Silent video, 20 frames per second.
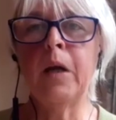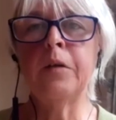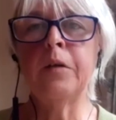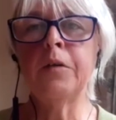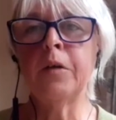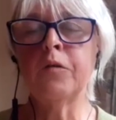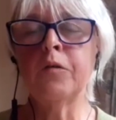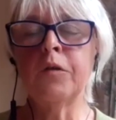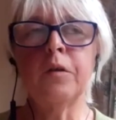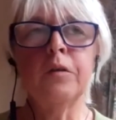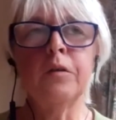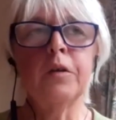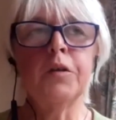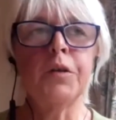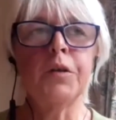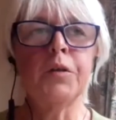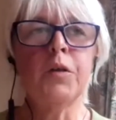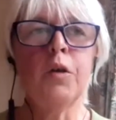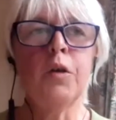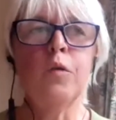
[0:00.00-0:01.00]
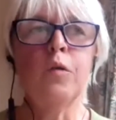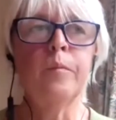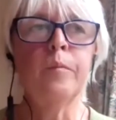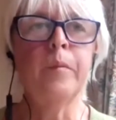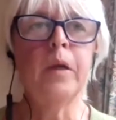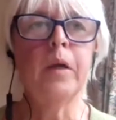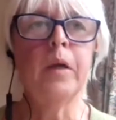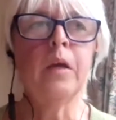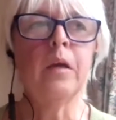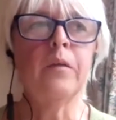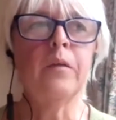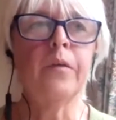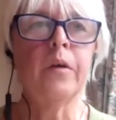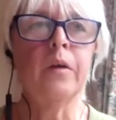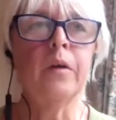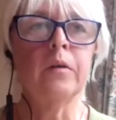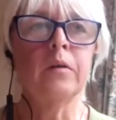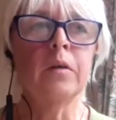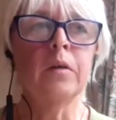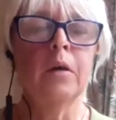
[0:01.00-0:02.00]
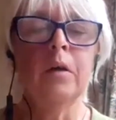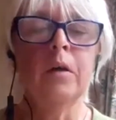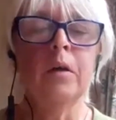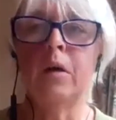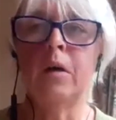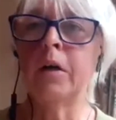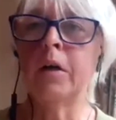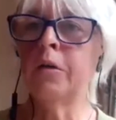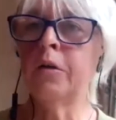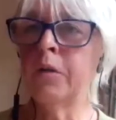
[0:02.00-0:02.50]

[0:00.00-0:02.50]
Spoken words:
endocrinologist told me that I